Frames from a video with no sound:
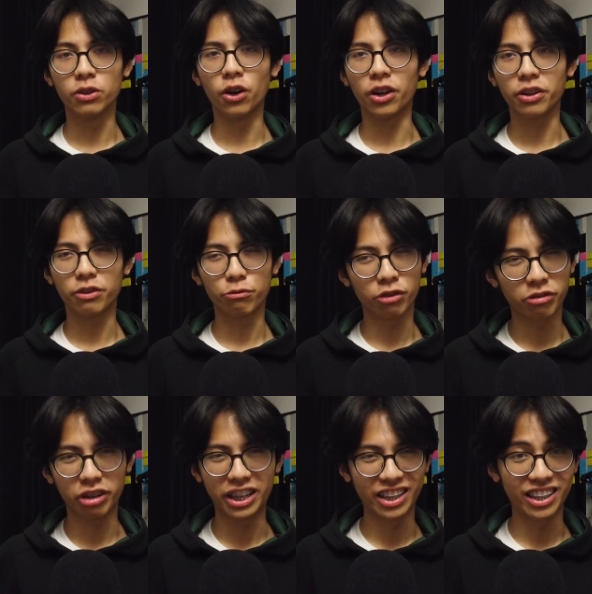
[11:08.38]
to not
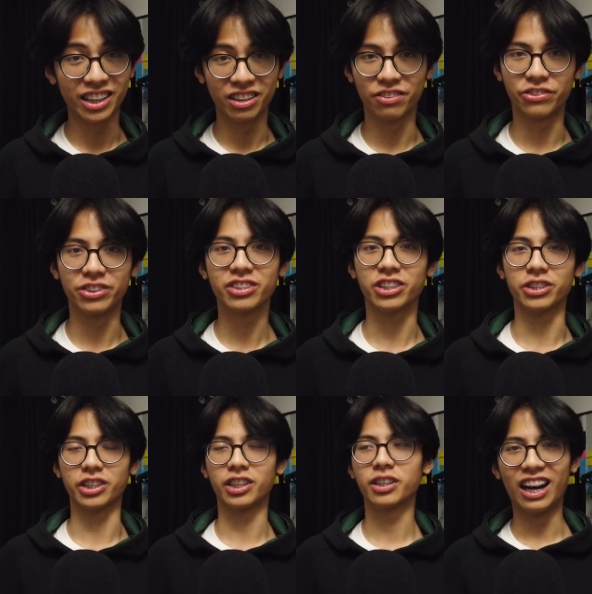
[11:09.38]
regret it in the
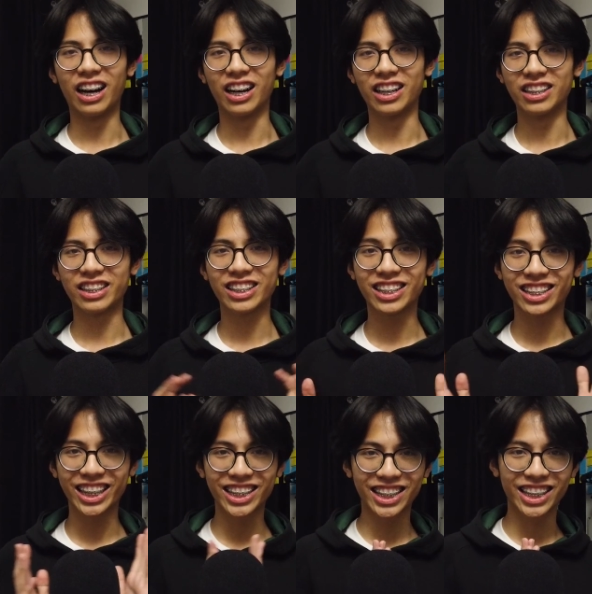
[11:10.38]
future. Uh, this is
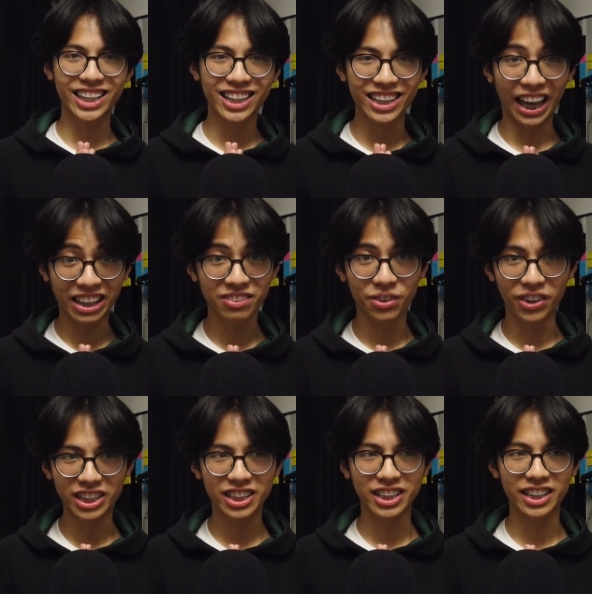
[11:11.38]
JC, thanks for
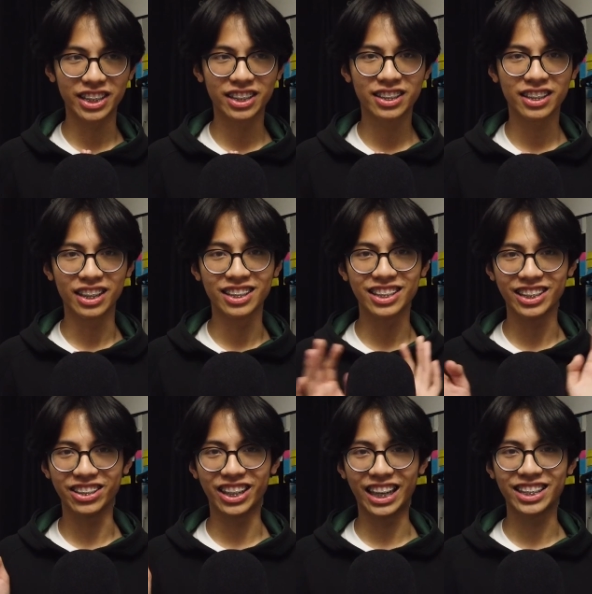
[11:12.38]
watching, and
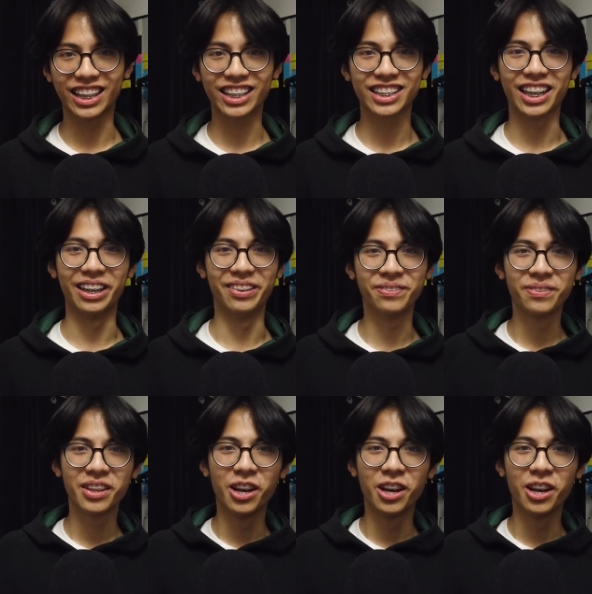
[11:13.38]
see you guys next time.